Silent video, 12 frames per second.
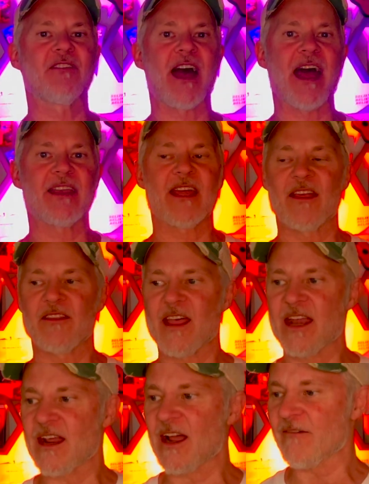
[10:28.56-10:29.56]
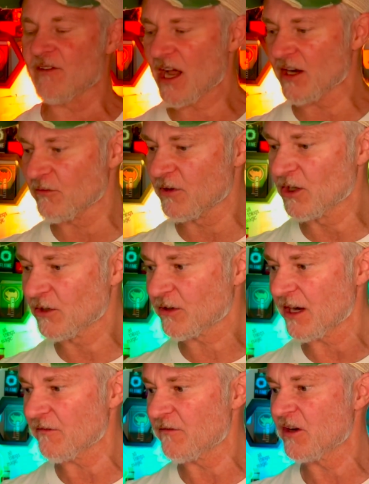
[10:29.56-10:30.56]
that, and then I've got a real
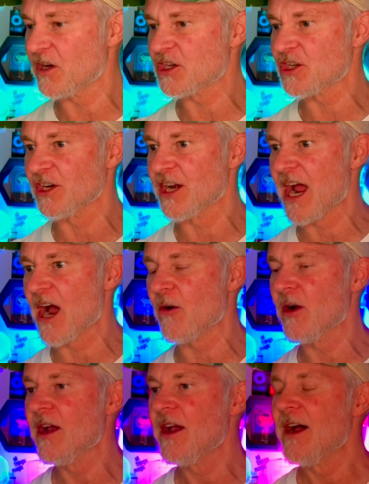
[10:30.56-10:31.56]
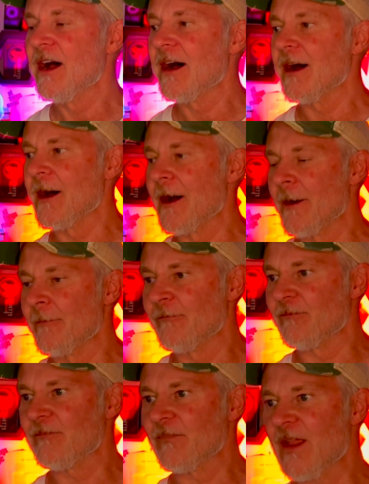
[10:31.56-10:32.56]
great finisher now.
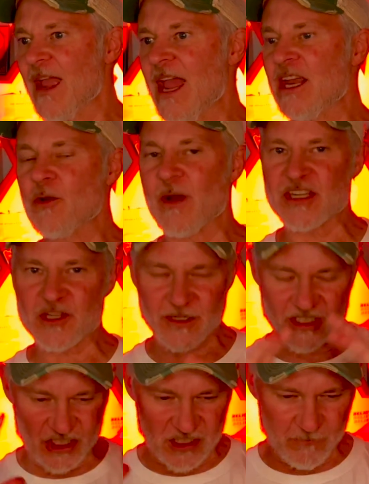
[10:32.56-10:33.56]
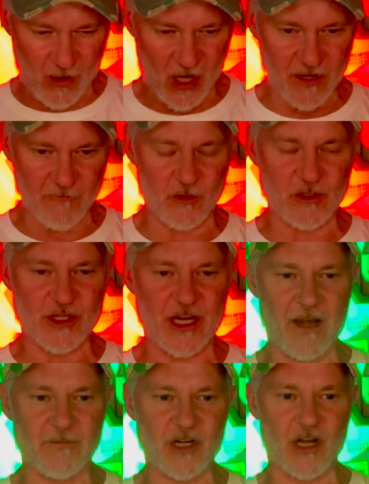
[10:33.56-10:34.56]
Anyway, so it's just part of a routine
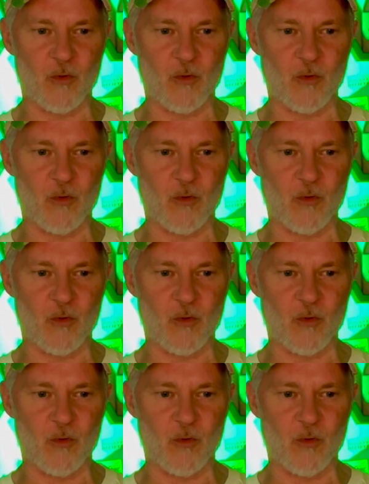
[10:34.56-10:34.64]
I'm trying to